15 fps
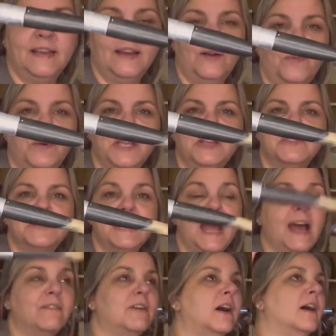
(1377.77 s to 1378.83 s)
We used to
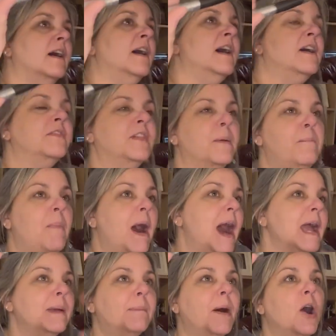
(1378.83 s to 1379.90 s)
have the
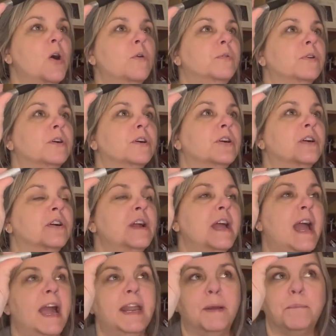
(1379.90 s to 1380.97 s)
pipe holder
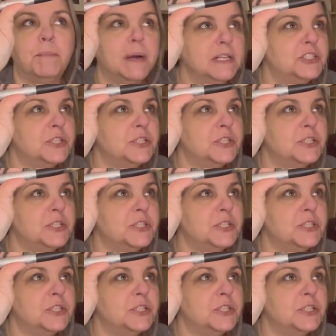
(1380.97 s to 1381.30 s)
and a bunch